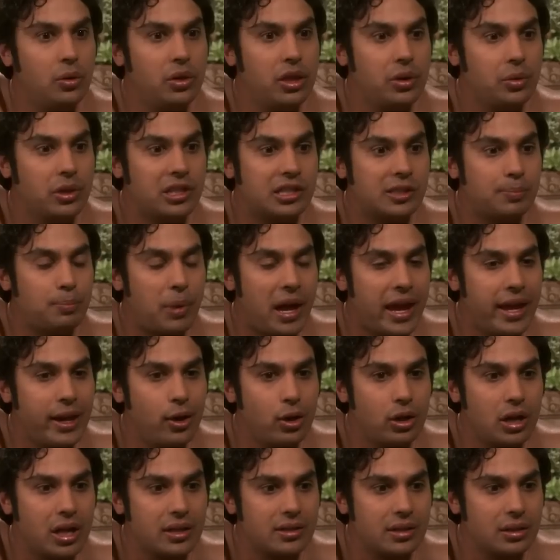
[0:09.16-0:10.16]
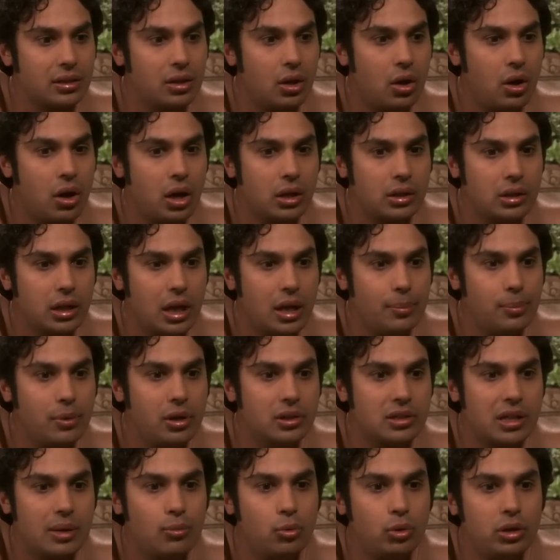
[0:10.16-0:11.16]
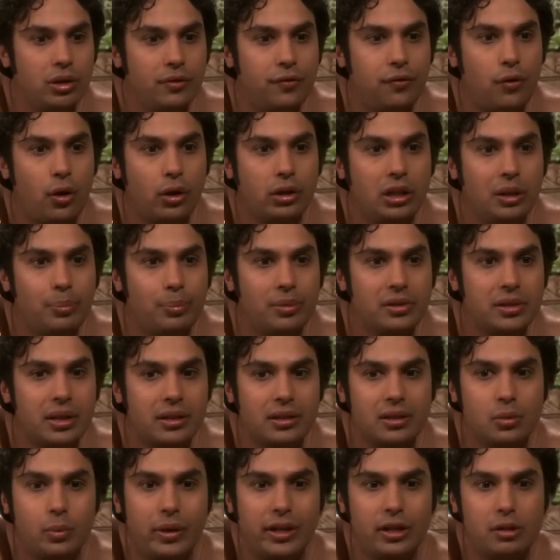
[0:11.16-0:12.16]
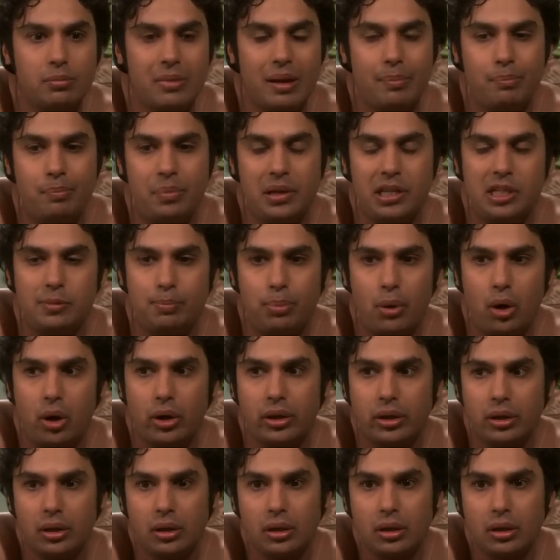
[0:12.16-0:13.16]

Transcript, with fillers: you think they were spying on us in the hot tub? Because I'm only 40% of the way to my beach pod.